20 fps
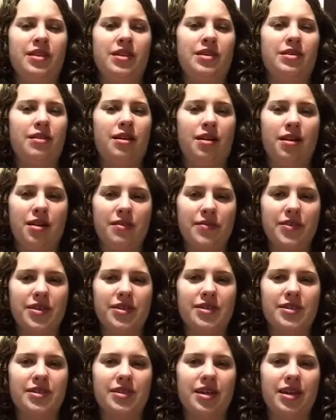And
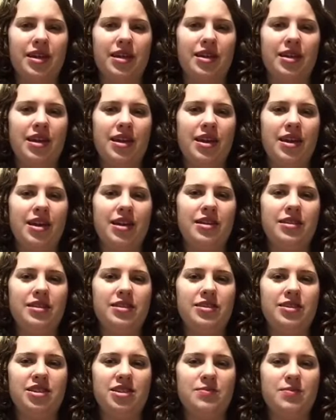obviously,
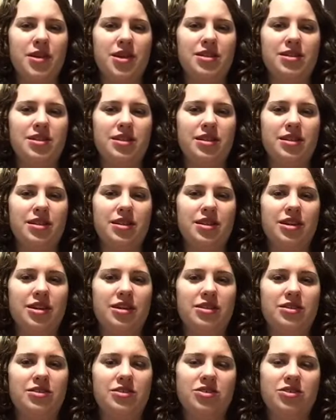this is basically